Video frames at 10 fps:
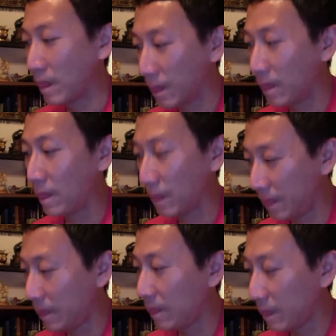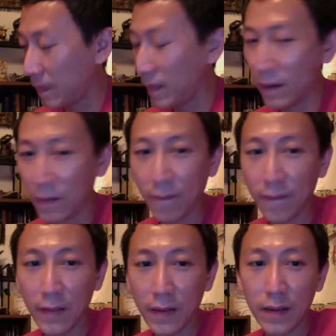Yeah, okay, I
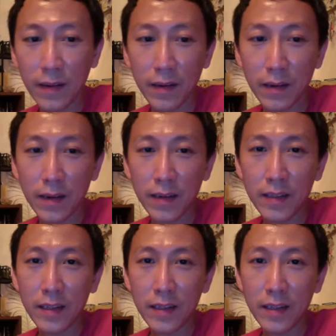see it now.